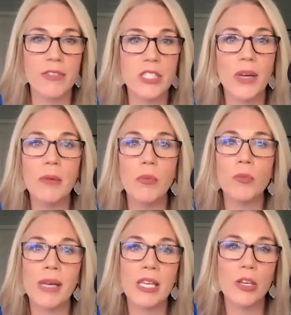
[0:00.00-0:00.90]
So he will
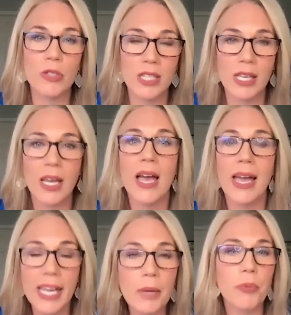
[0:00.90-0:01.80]
be using
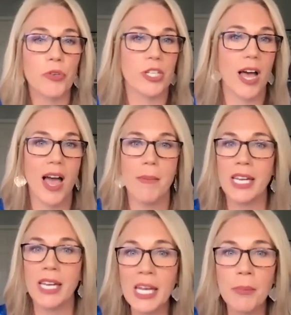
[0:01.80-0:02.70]
Hebrew time and
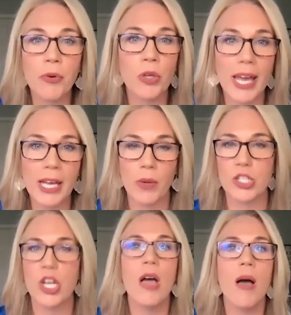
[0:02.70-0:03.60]
Hebrew language.